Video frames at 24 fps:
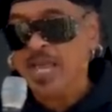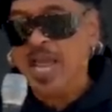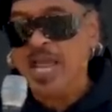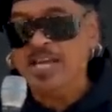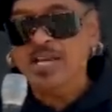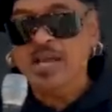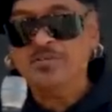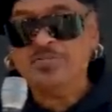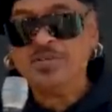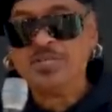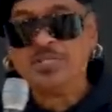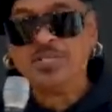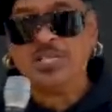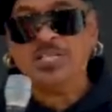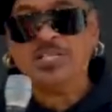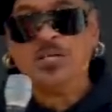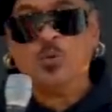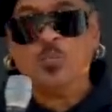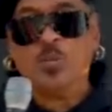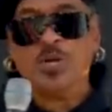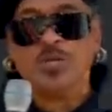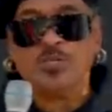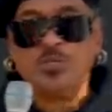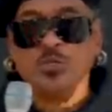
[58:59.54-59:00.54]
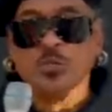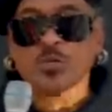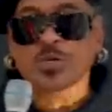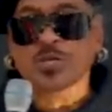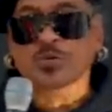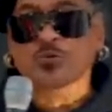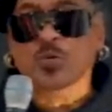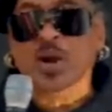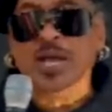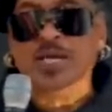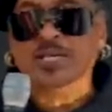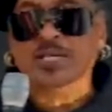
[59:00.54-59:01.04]
And everything that we're
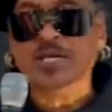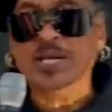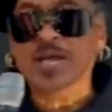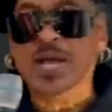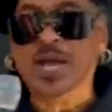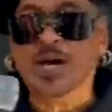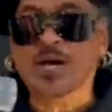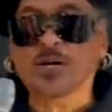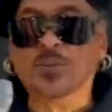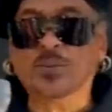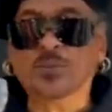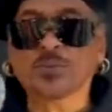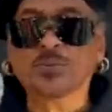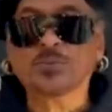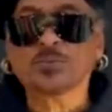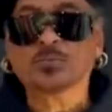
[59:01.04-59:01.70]
doing right now